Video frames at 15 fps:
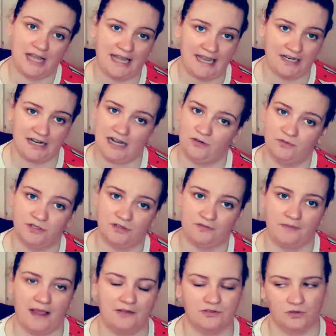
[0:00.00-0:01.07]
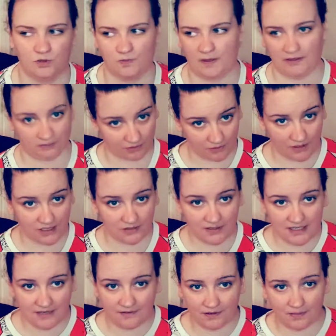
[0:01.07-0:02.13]
I had hundreds of pounds to spend on
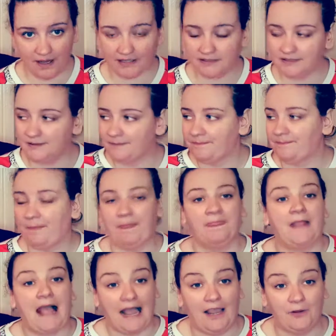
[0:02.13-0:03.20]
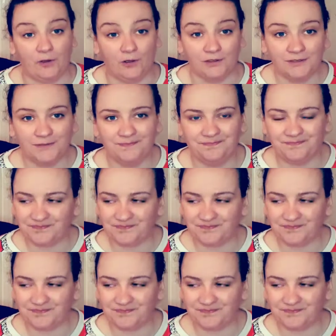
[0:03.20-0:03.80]
groceries every month. I don't.